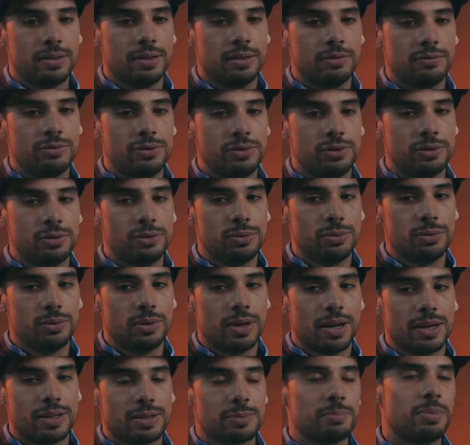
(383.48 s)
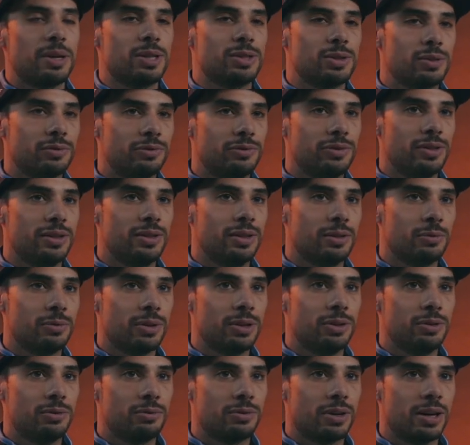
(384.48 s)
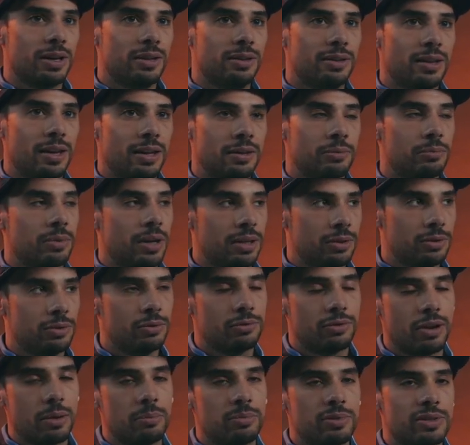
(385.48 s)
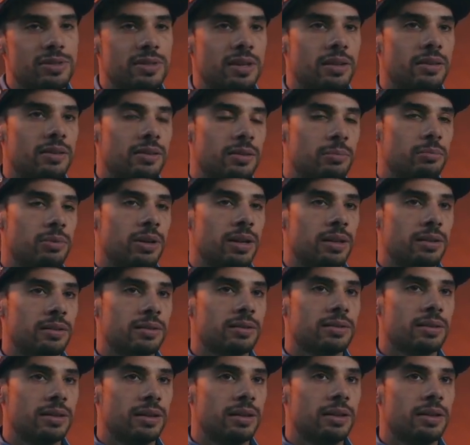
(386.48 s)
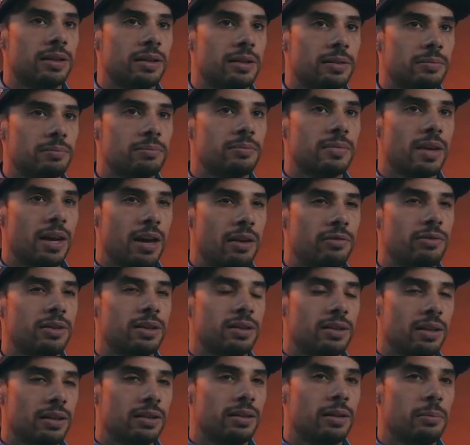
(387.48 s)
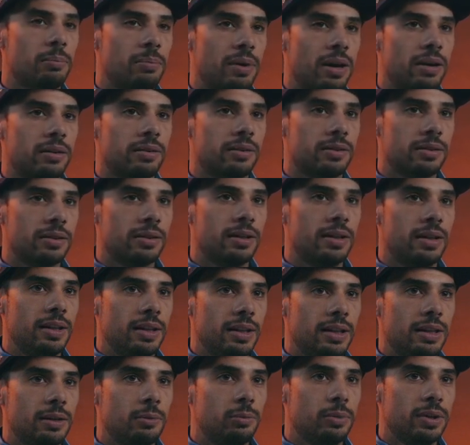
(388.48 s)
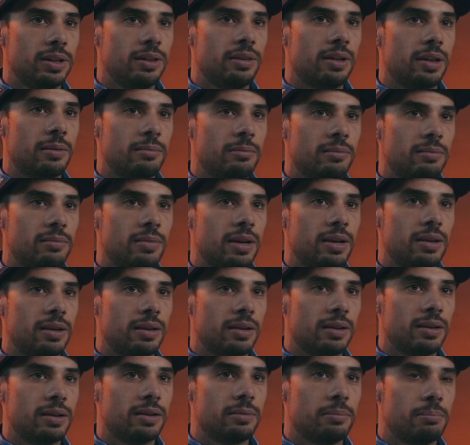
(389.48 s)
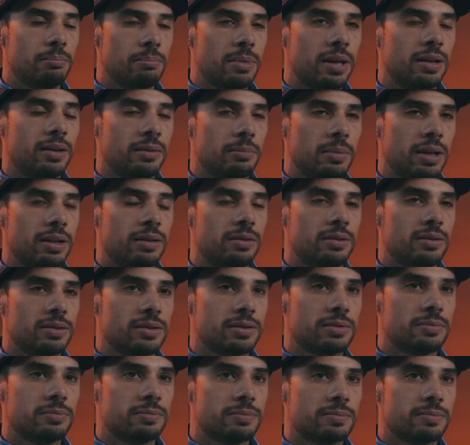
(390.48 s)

gives you a special feeling when you ride and when you represent the brand, having done the path with them many years.